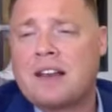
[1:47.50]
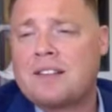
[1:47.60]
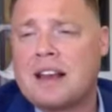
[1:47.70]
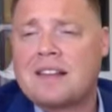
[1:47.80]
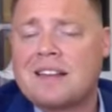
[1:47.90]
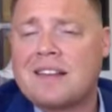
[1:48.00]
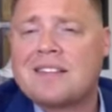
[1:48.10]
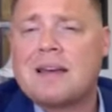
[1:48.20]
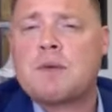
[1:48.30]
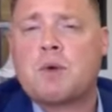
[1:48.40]
Like I said, it
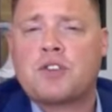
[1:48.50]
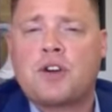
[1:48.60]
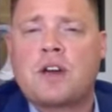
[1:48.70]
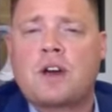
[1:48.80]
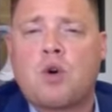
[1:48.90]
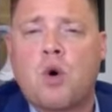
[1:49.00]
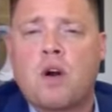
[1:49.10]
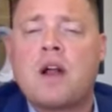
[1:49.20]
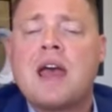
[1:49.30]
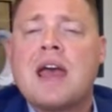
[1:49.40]
does seem that we're turning a
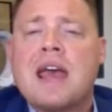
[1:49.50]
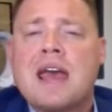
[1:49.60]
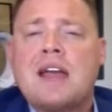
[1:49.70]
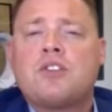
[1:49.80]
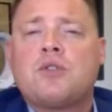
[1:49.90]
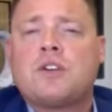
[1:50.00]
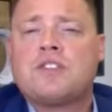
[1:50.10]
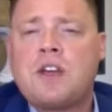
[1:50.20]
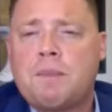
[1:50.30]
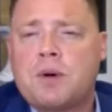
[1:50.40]
corner into a
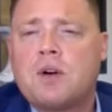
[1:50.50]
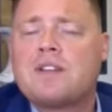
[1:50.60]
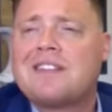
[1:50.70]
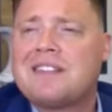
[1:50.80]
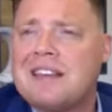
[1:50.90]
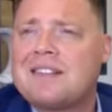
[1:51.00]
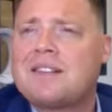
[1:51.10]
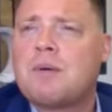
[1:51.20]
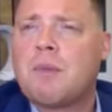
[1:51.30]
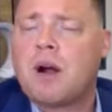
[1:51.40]
typical
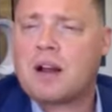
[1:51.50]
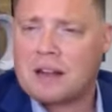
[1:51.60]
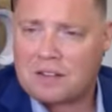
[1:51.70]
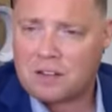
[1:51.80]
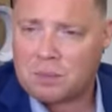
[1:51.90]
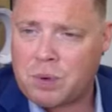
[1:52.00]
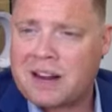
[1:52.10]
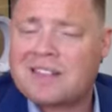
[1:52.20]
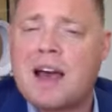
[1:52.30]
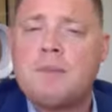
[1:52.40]
seasonal market. It's the
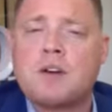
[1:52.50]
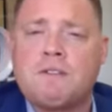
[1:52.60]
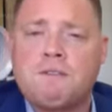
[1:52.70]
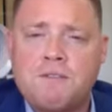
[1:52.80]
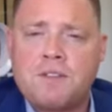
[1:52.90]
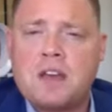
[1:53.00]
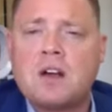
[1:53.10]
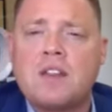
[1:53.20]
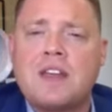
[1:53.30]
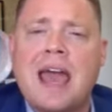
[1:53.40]
springtime. You can
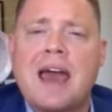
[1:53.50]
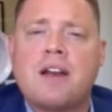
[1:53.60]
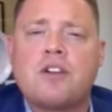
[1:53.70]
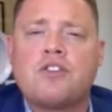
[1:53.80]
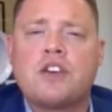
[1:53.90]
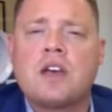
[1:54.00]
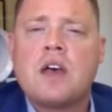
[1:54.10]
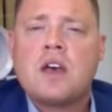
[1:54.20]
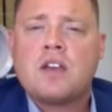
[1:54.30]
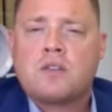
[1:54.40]
feel the energy.
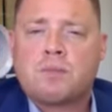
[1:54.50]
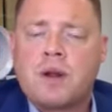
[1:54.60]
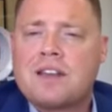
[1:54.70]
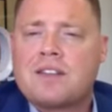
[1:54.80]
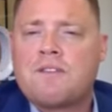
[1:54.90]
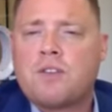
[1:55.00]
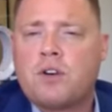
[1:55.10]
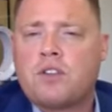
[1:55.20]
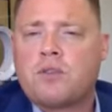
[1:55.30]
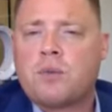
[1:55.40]
Spring is in
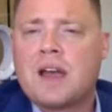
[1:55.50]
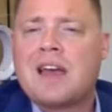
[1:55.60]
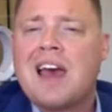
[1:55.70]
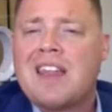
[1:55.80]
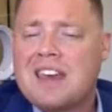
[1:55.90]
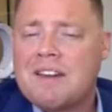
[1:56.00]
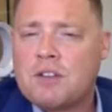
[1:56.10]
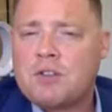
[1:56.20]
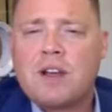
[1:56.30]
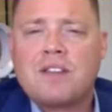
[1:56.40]
full swing. The
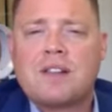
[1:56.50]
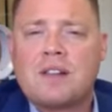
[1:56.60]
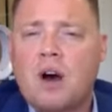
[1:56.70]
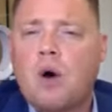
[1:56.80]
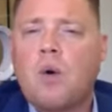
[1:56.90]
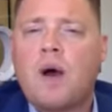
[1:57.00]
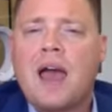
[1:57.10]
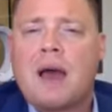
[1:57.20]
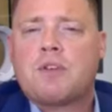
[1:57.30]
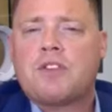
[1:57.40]
inventory is low,
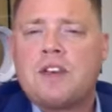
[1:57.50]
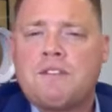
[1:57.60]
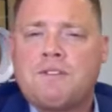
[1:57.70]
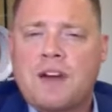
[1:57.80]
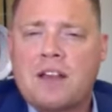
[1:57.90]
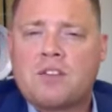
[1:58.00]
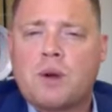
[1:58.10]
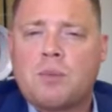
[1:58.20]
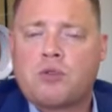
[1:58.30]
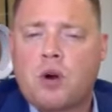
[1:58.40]
and we're seeing
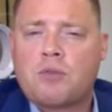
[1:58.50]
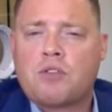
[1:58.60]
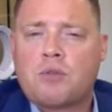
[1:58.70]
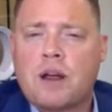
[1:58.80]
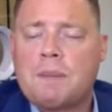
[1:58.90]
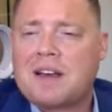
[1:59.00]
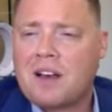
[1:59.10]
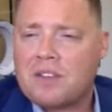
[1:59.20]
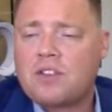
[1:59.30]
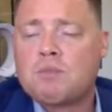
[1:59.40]
faster absorption rate
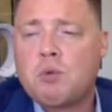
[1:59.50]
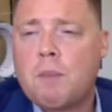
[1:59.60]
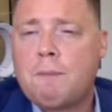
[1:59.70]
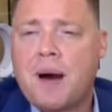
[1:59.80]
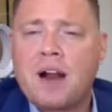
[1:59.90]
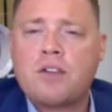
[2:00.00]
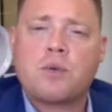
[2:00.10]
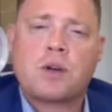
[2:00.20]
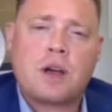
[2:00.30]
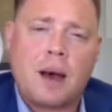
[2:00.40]
because there's more buyers
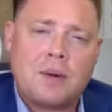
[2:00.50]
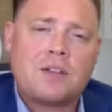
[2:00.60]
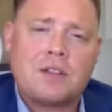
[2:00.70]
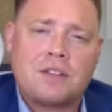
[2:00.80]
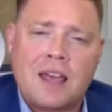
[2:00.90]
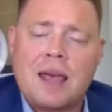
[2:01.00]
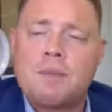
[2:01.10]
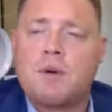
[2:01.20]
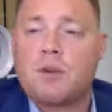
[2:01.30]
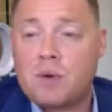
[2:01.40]
who are coming to the
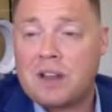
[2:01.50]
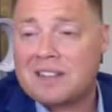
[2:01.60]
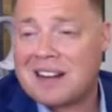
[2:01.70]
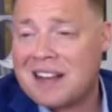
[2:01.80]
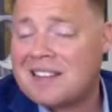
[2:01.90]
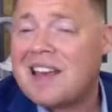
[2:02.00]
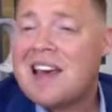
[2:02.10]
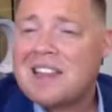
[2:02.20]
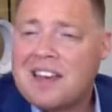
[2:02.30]
table. The reason is